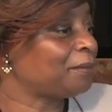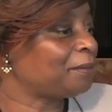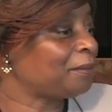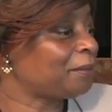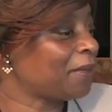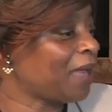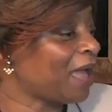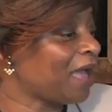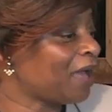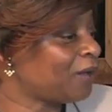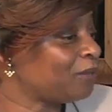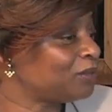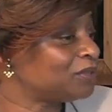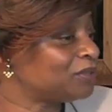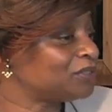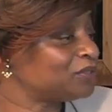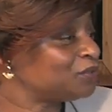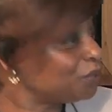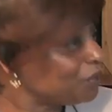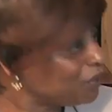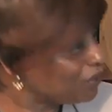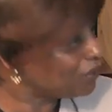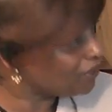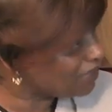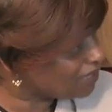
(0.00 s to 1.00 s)
I was
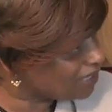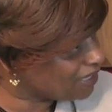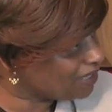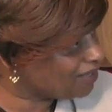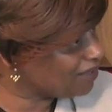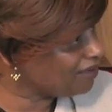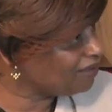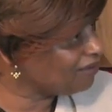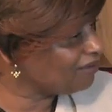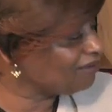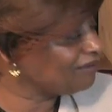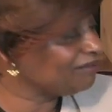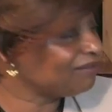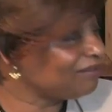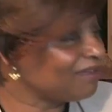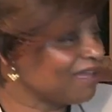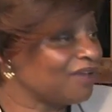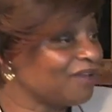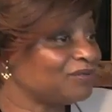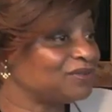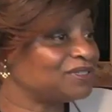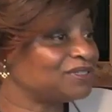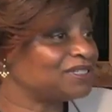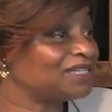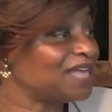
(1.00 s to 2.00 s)
working,
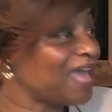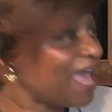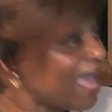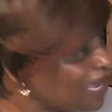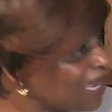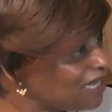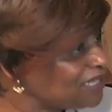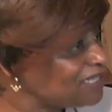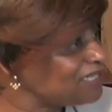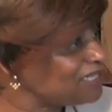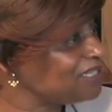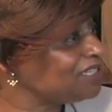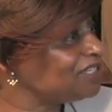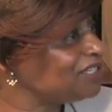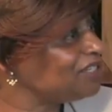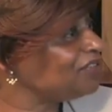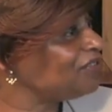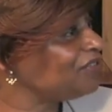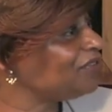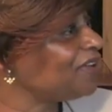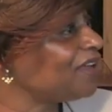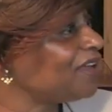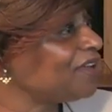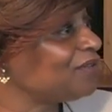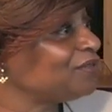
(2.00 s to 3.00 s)
I was
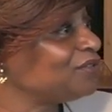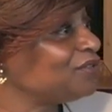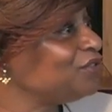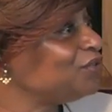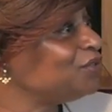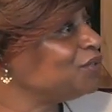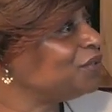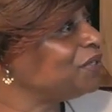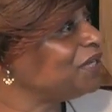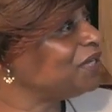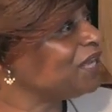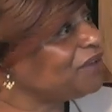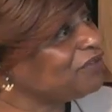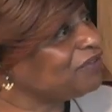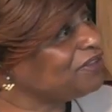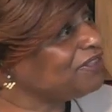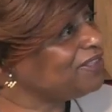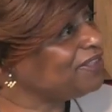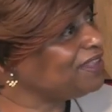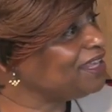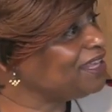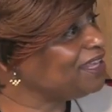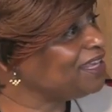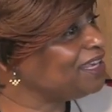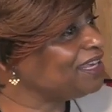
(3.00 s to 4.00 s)
active, I was doing
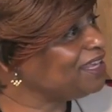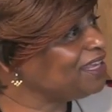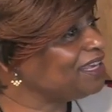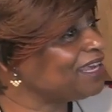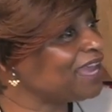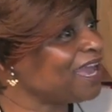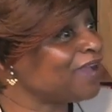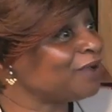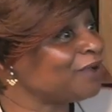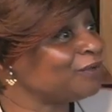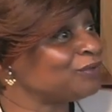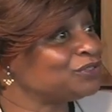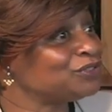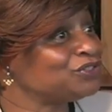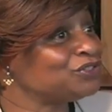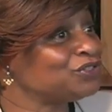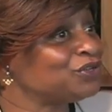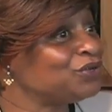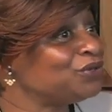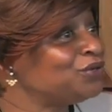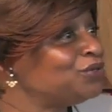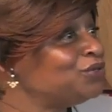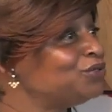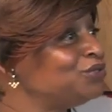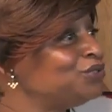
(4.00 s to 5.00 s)
everything I was
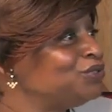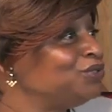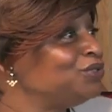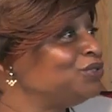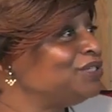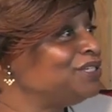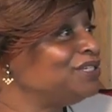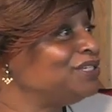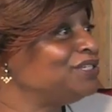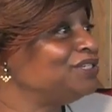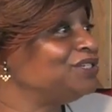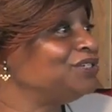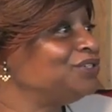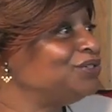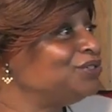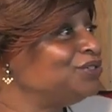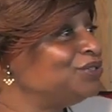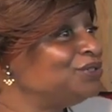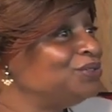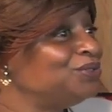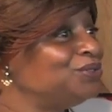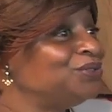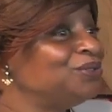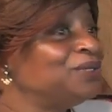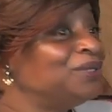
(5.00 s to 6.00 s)
told you need to
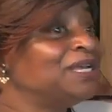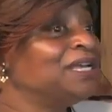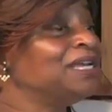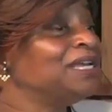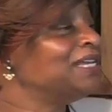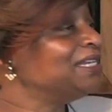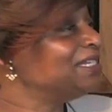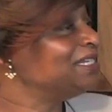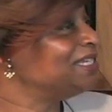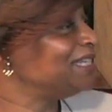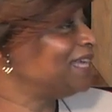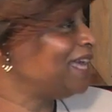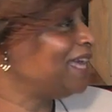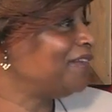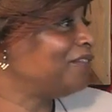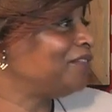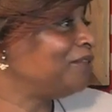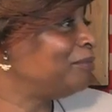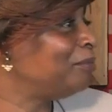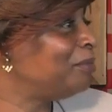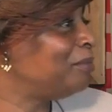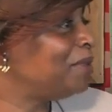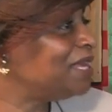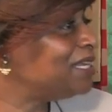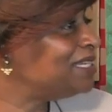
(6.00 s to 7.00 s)
do to have
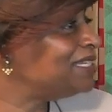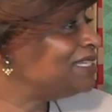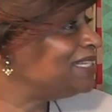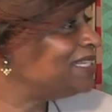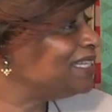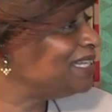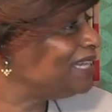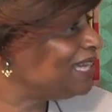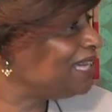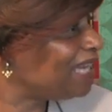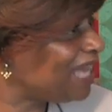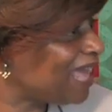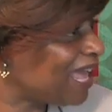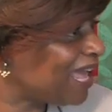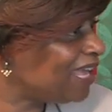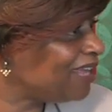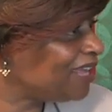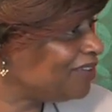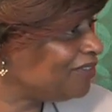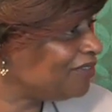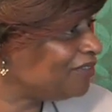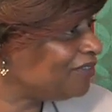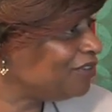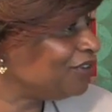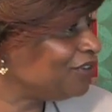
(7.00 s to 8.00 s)
the best in
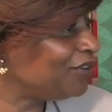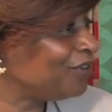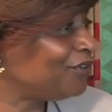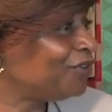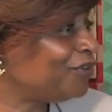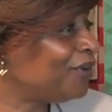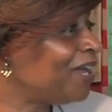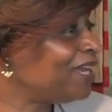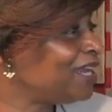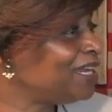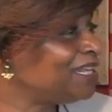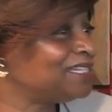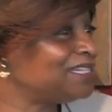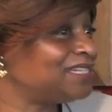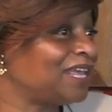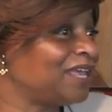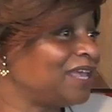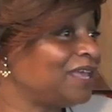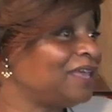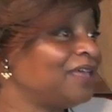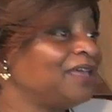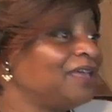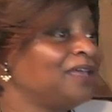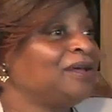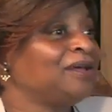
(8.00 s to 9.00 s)
life. You know how they
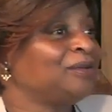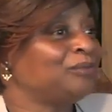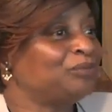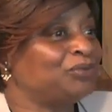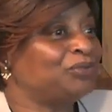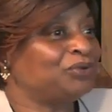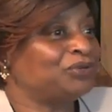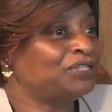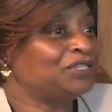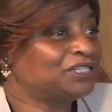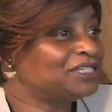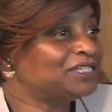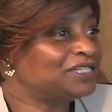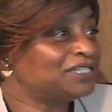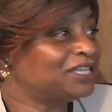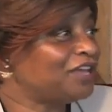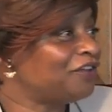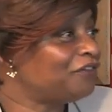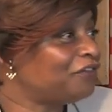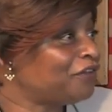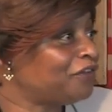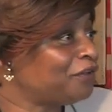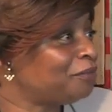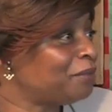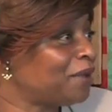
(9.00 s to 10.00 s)
say, pull
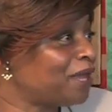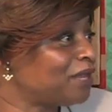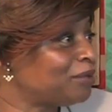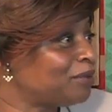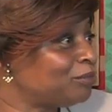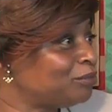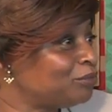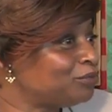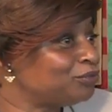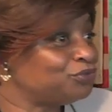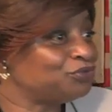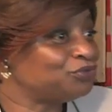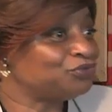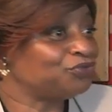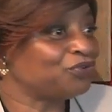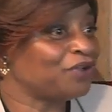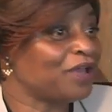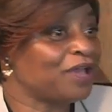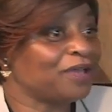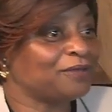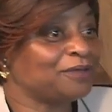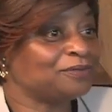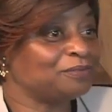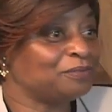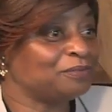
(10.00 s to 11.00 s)
yourself up by the
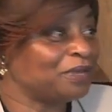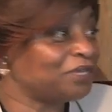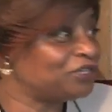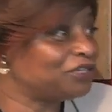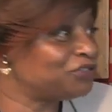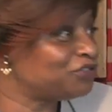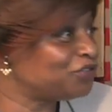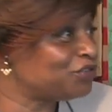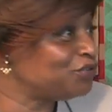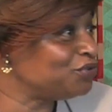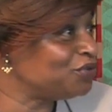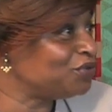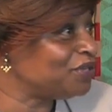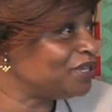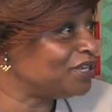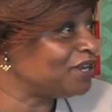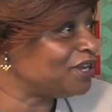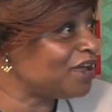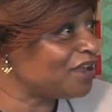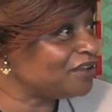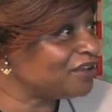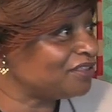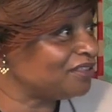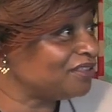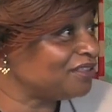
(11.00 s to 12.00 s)
bootstraps, make sure you get
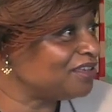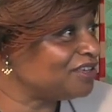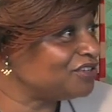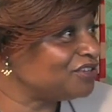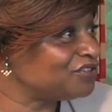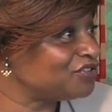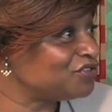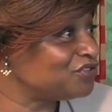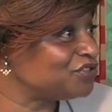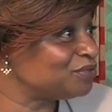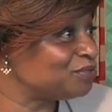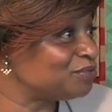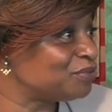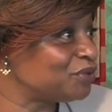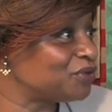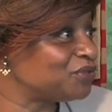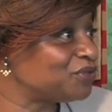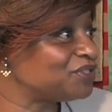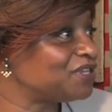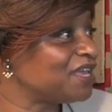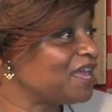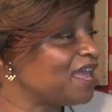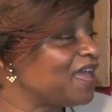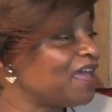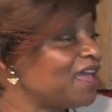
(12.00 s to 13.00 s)
all the things you're
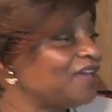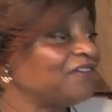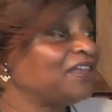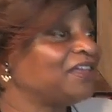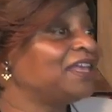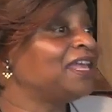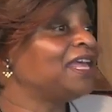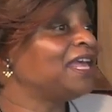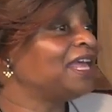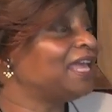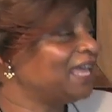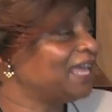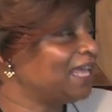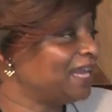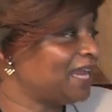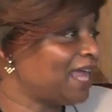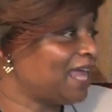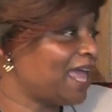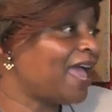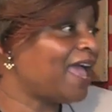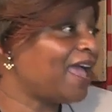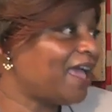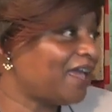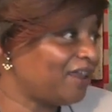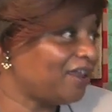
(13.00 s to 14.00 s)
supposed to have. And I
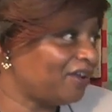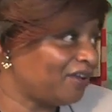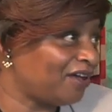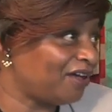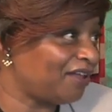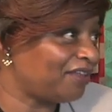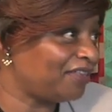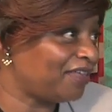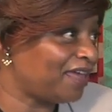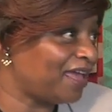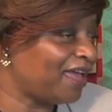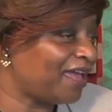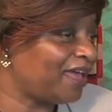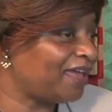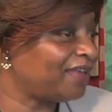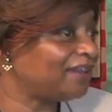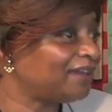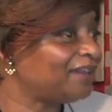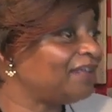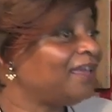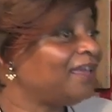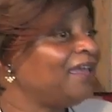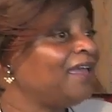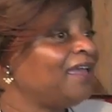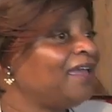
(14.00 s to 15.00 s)
had all that.
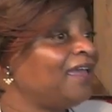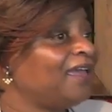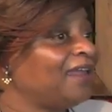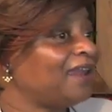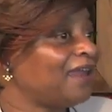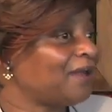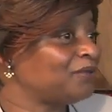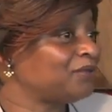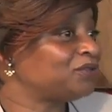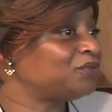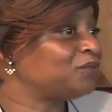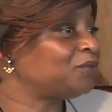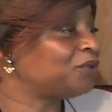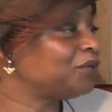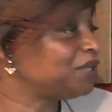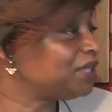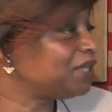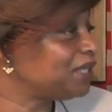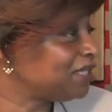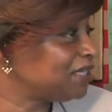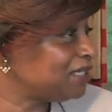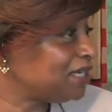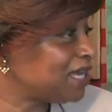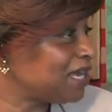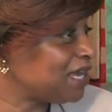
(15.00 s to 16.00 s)
And I was
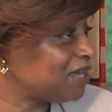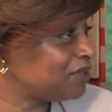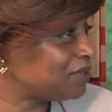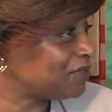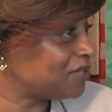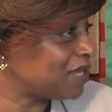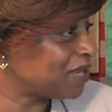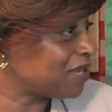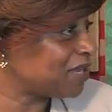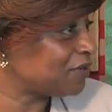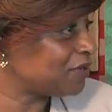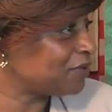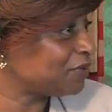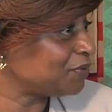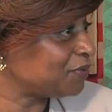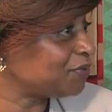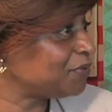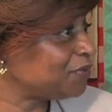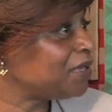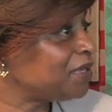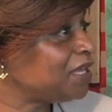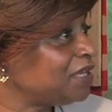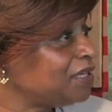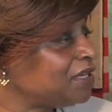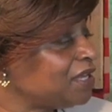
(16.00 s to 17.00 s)
working downtown
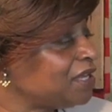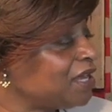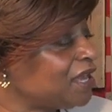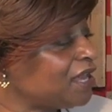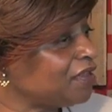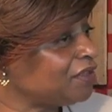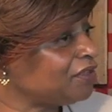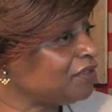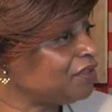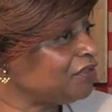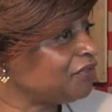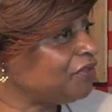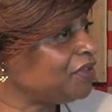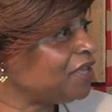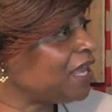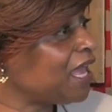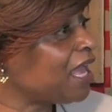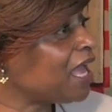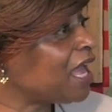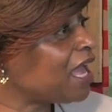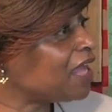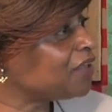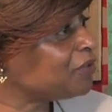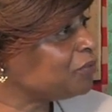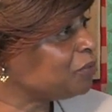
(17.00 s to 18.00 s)
at uh, the VA
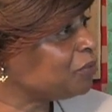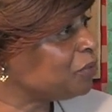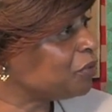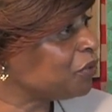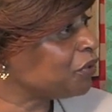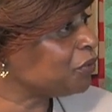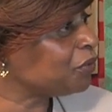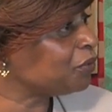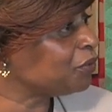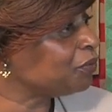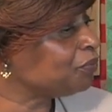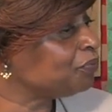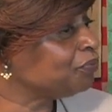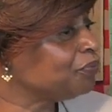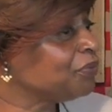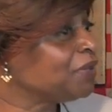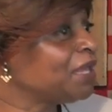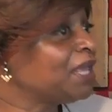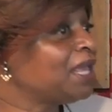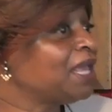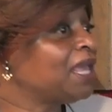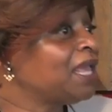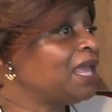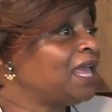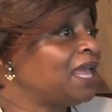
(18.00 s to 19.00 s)
hospital.
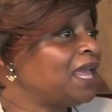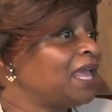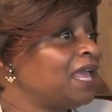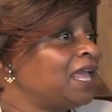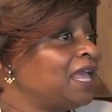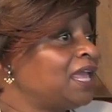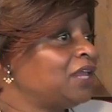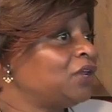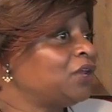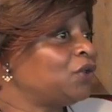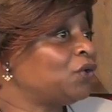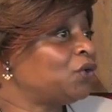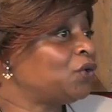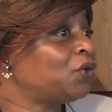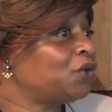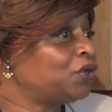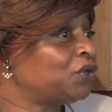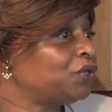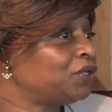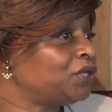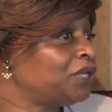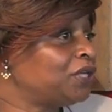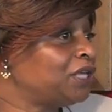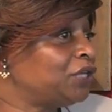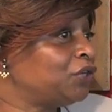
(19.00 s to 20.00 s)
And
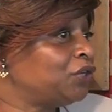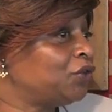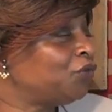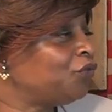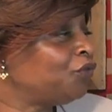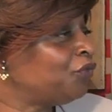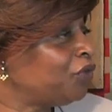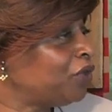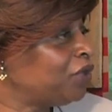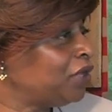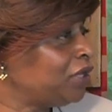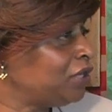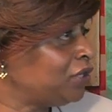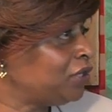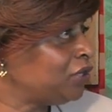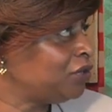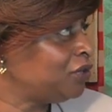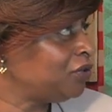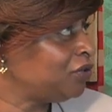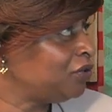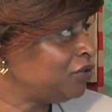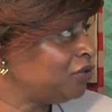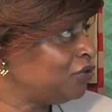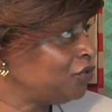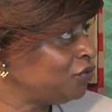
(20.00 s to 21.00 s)
on in, no,
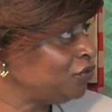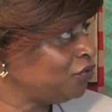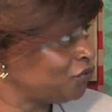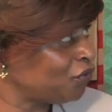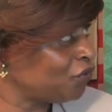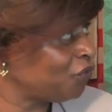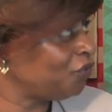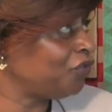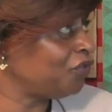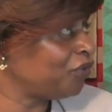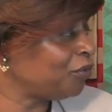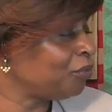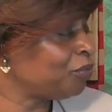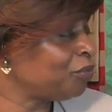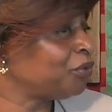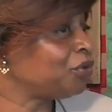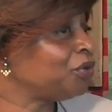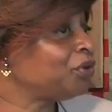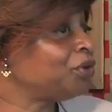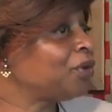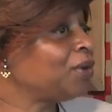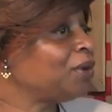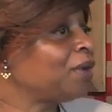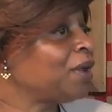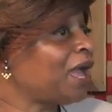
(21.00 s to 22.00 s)
in
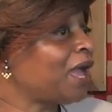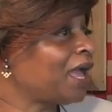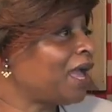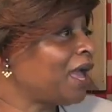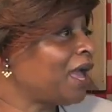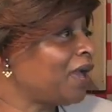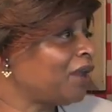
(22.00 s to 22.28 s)
November, I got